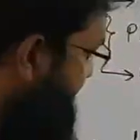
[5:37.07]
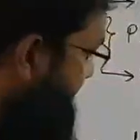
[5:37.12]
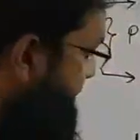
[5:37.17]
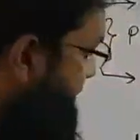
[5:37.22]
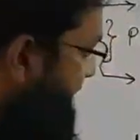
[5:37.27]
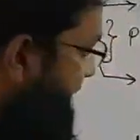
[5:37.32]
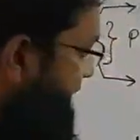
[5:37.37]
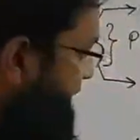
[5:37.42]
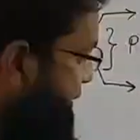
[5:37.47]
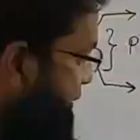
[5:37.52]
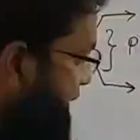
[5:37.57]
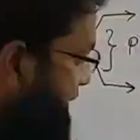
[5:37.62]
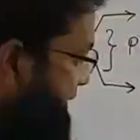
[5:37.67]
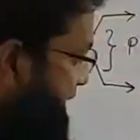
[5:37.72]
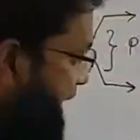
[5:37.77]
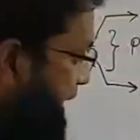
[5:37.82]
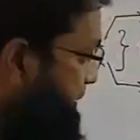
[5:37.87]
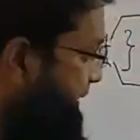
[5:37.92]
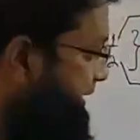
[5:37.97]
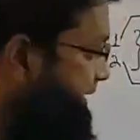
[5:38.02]
submit your
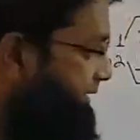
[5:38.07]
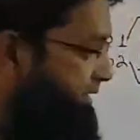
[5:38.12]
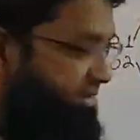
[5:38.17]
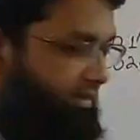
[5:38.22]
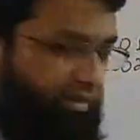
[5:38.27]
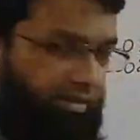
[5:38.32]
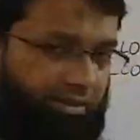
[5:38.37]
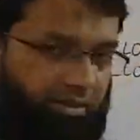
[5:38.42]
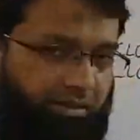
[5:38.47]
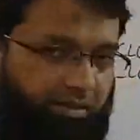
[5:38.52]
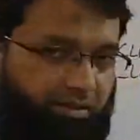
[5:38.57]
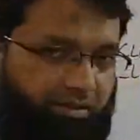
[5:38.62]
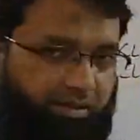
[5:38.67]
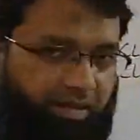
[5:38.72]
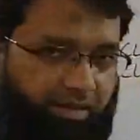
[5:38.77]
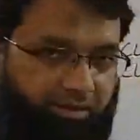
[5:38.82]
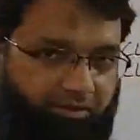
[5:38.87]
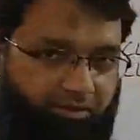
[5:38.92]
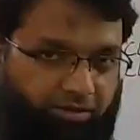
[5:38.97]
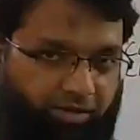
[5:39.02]
assignments
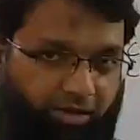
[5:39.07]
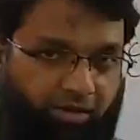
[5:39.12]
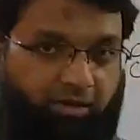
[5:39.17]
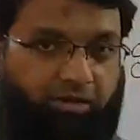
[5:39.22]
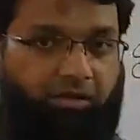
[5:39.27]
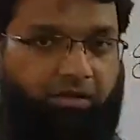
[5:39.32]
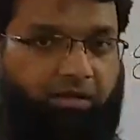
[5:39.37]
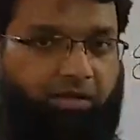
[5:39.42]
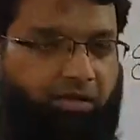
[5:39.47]
then and there.